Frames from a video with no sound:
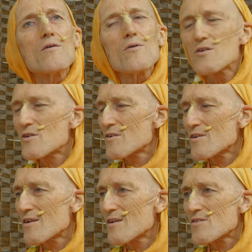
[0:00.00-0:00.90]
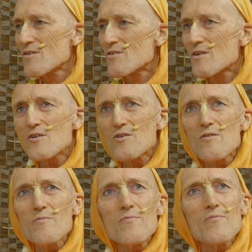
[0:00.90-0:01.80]
questions and answers
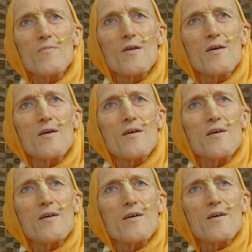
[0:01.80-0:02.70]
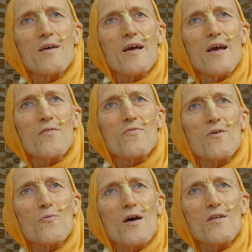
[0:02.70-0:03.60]
session. If
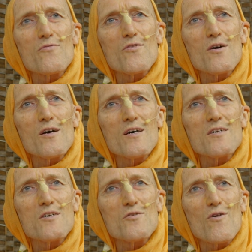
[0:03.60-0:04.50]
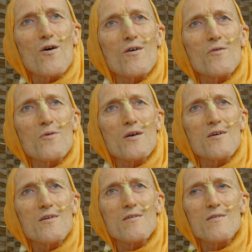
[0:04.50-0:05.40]
the weather forecast is wrong, we
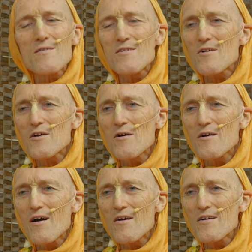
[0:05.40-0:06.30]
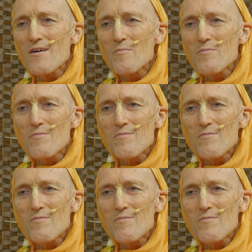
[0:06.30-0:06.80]
could still go on Harinam.